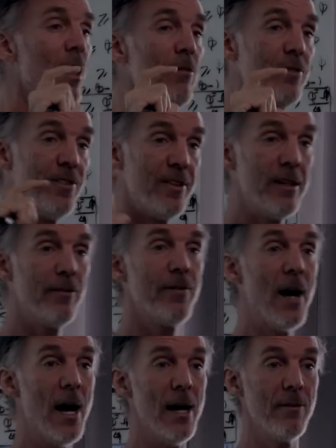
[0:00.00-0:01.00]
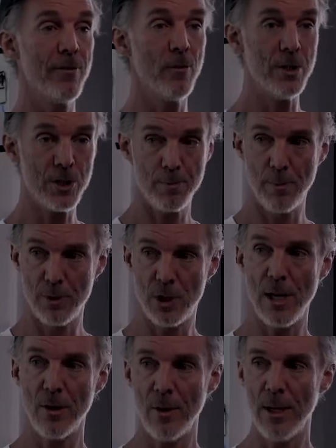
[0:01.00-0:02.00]
of Z5, which
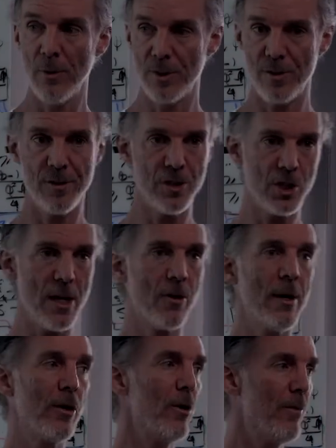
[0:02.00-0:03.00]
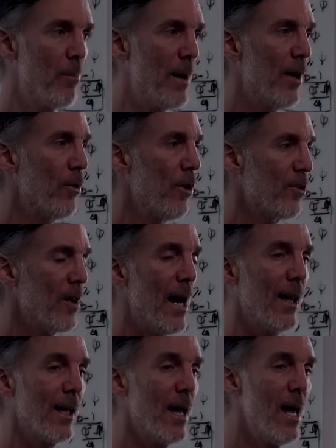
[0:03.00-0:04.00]
is a generator of the Penrose
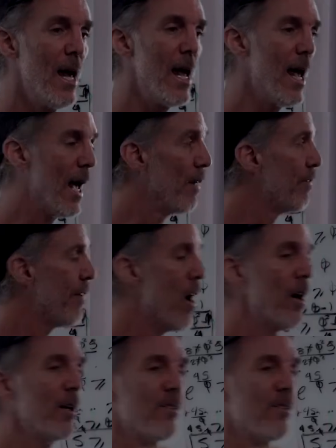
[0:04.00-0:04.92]
tiling. And Phong